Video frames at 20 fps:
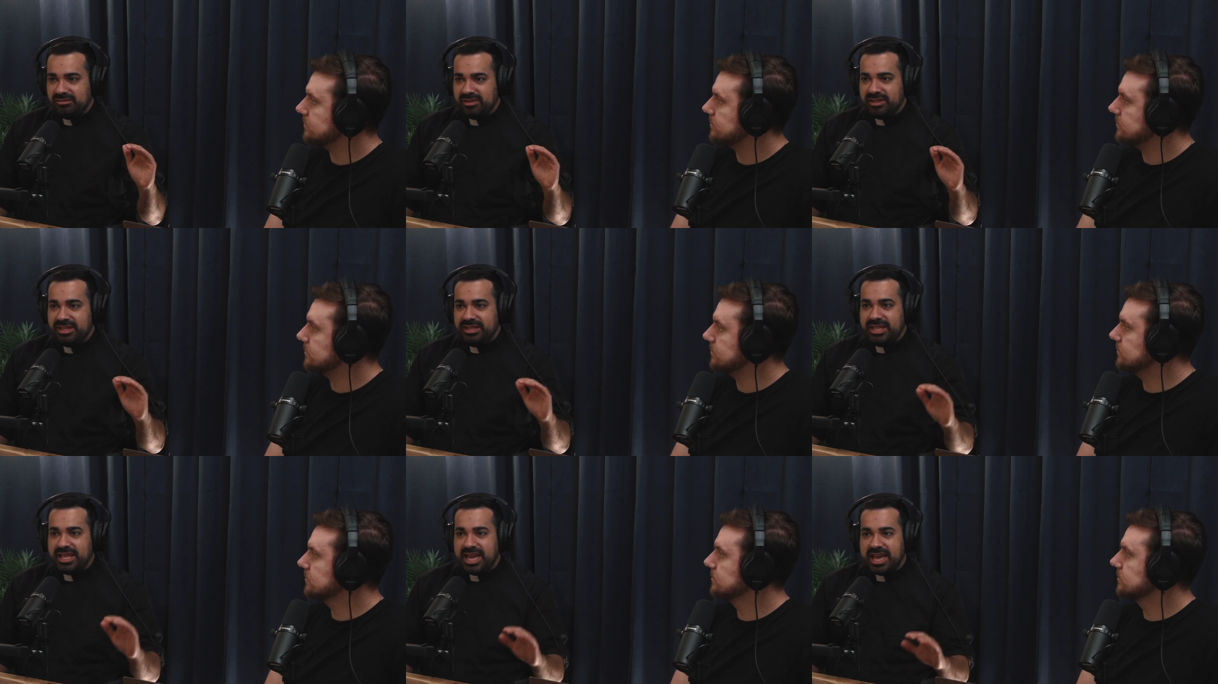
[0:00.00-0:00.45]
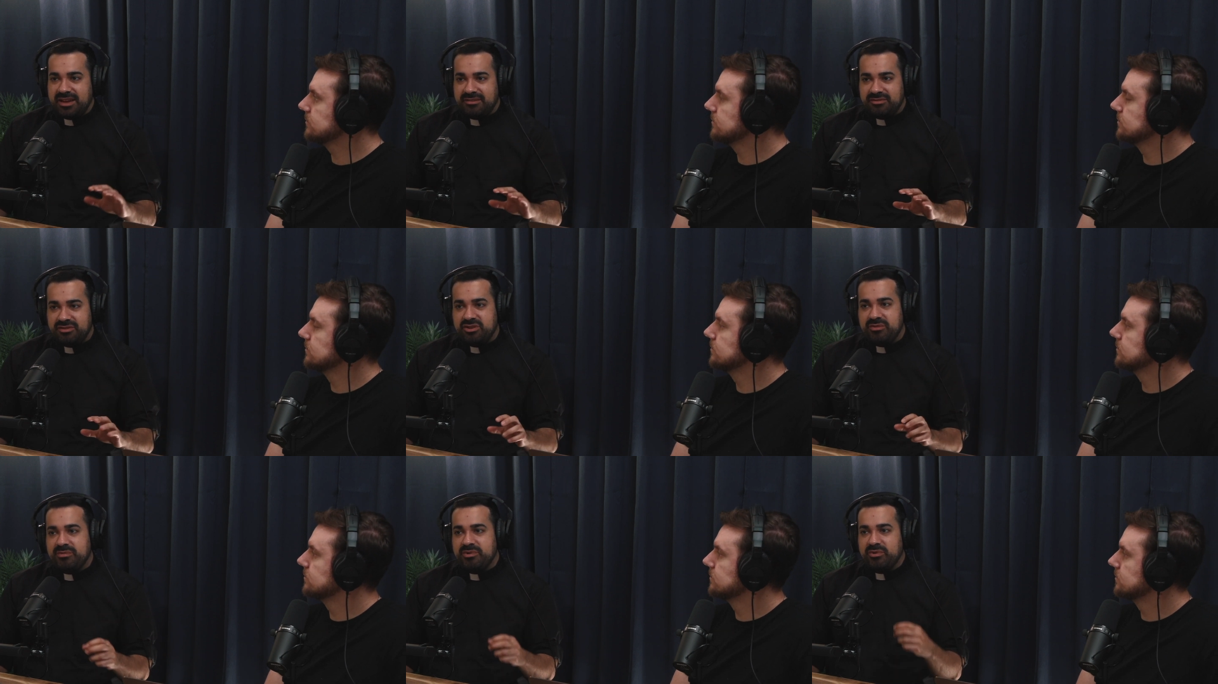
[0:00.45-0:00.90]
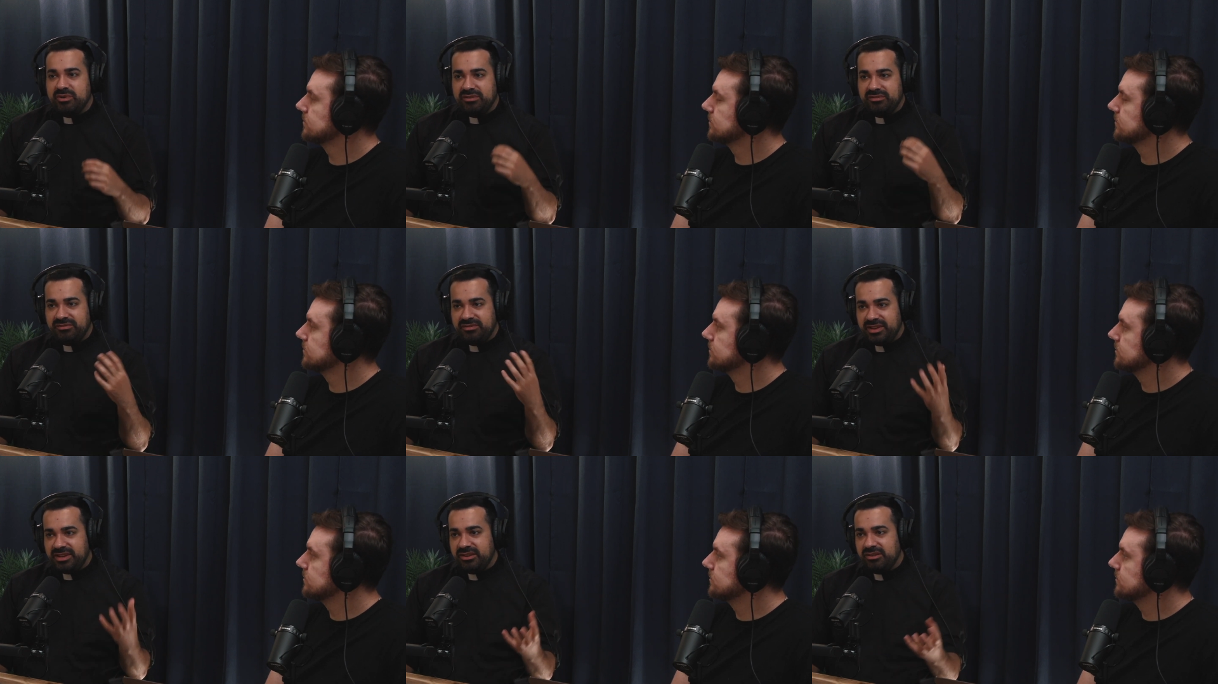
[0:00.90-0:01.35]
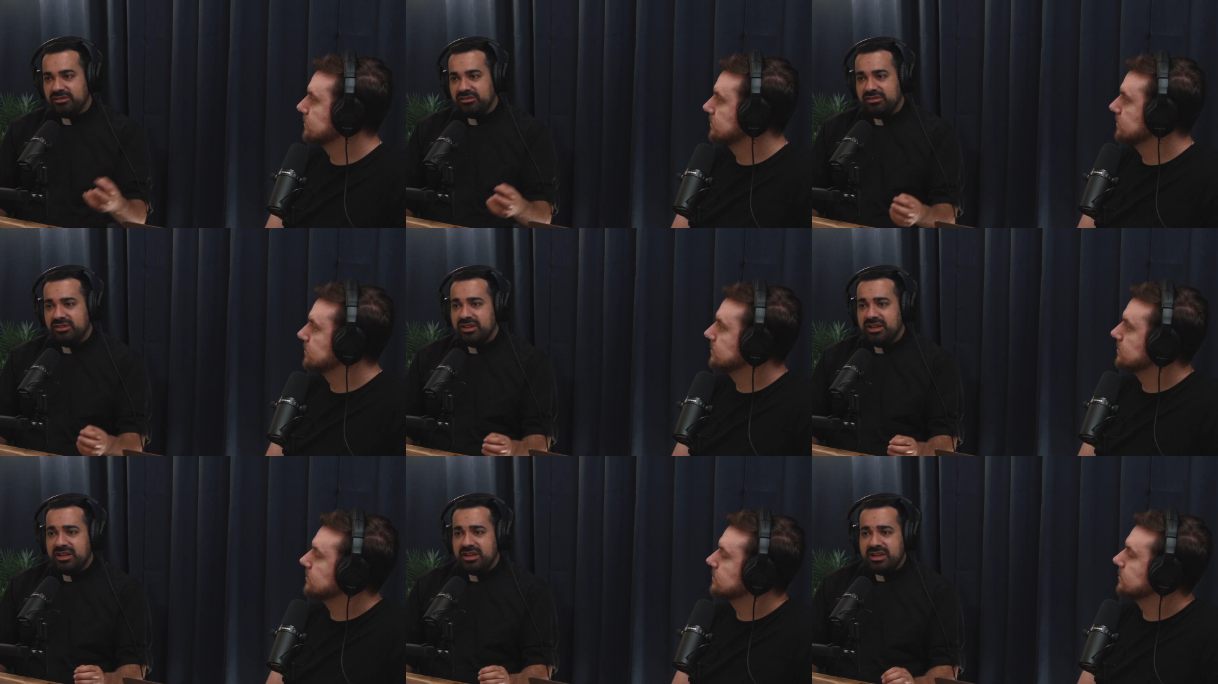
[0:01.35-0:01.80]
Speaker 1: right like they have humanoid
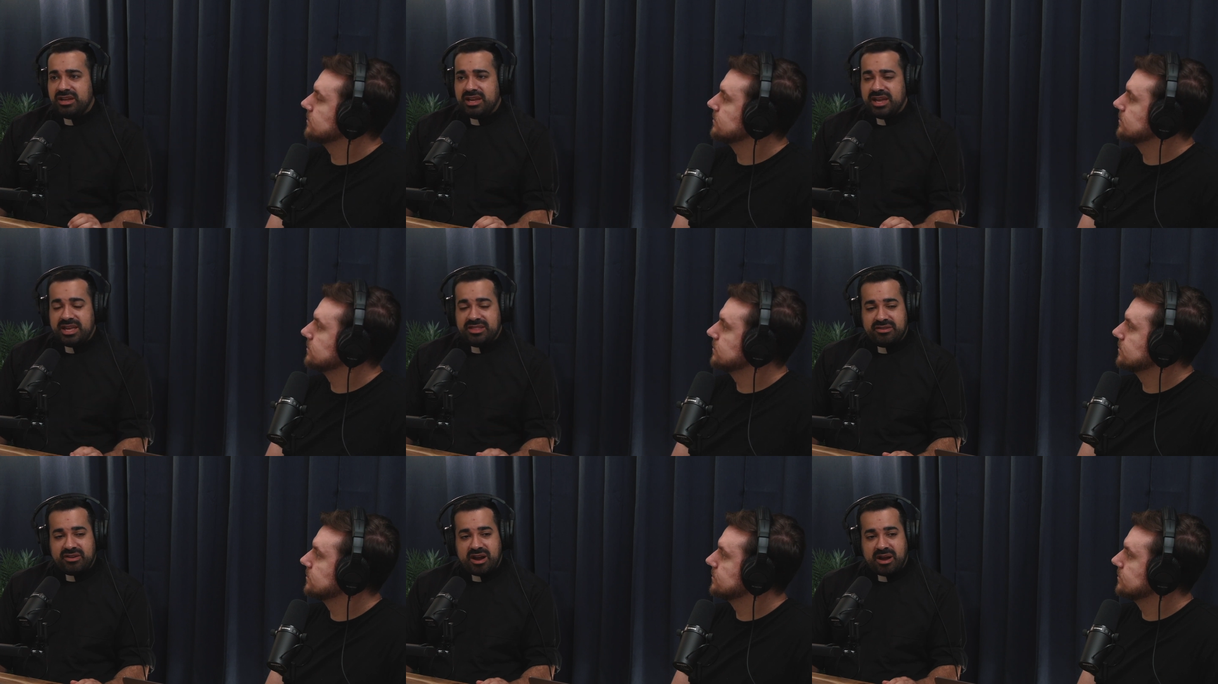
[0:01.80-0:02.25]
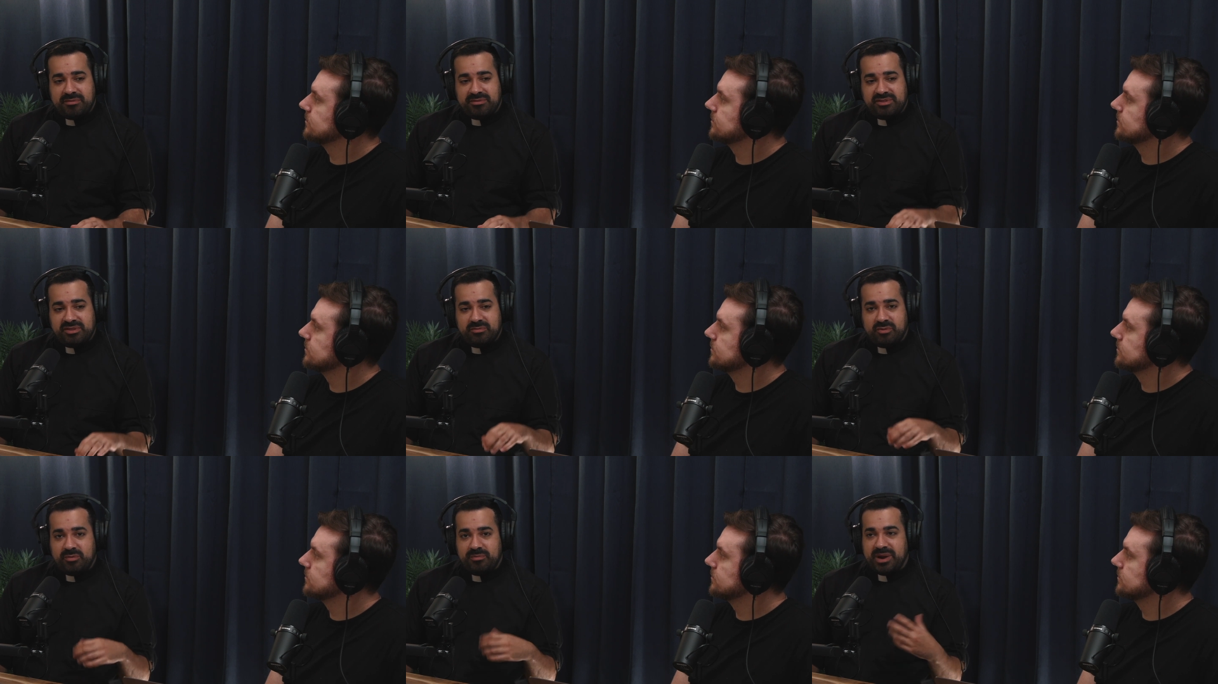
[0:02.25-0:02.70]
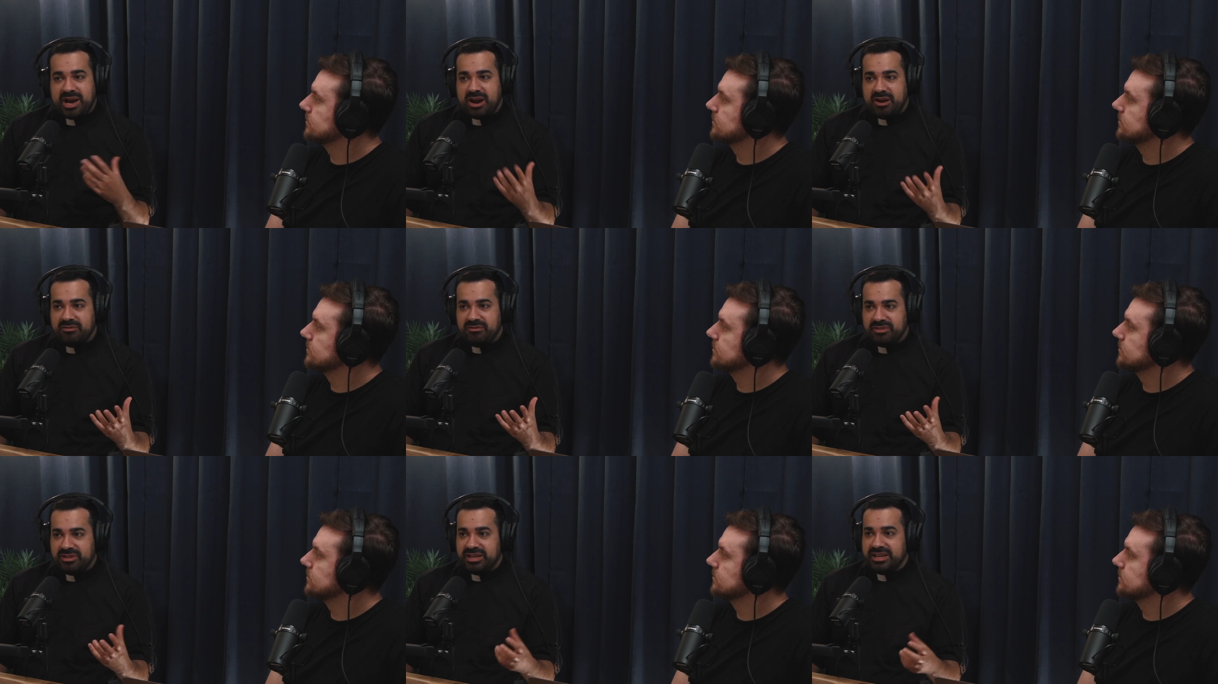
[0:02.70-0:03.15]
figures and they're obviously more powerful